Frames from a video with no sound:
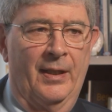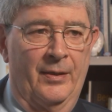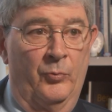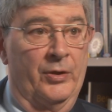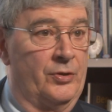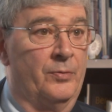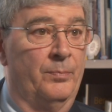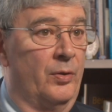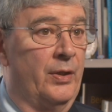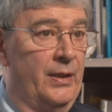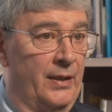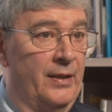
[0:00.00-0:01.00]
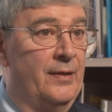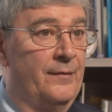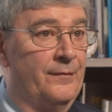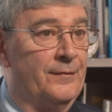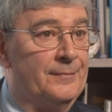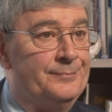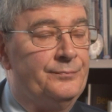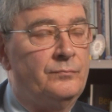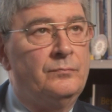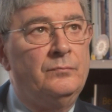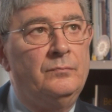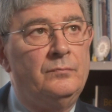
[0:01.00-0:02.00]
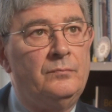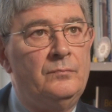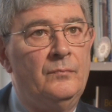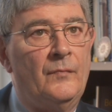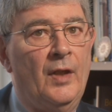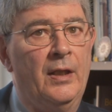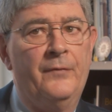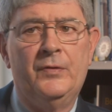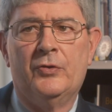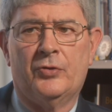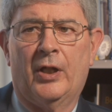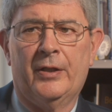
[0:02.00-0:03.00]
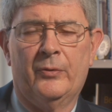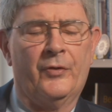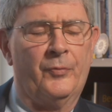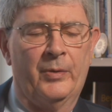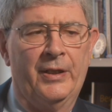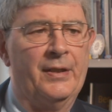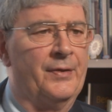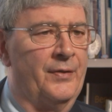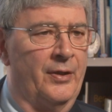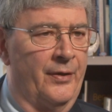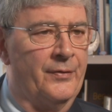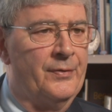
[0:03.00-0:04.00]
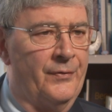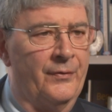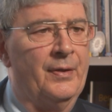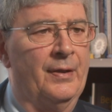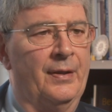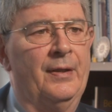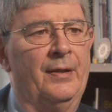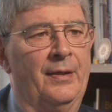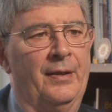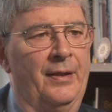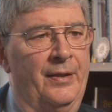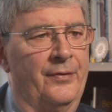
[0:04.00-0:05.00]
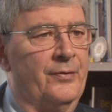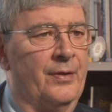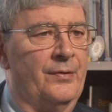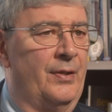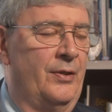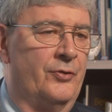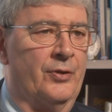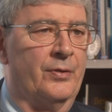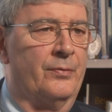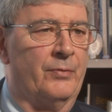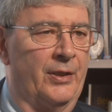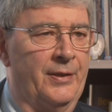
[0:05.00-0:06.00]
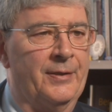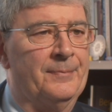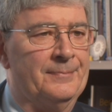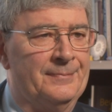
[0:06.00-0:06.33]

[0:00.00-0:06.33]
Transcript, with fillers: and what you believe if you try to explain it to others, either in teaching or writing.